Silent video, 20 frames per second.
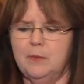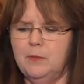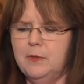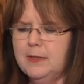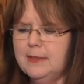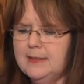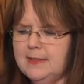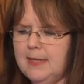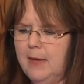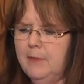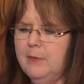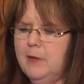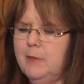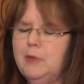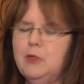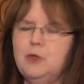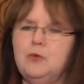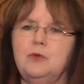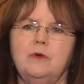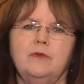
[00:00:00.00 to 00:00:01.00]
Well, the same can
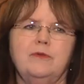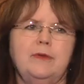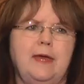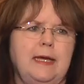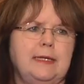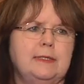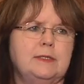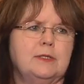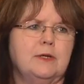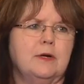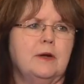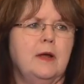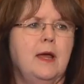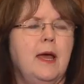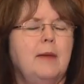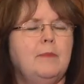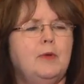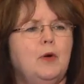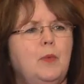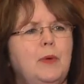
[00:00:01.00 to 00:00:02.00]
be true of cancer,
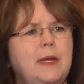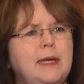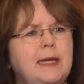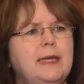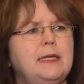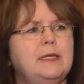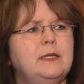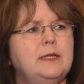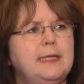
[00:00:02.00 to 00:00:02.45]
but we can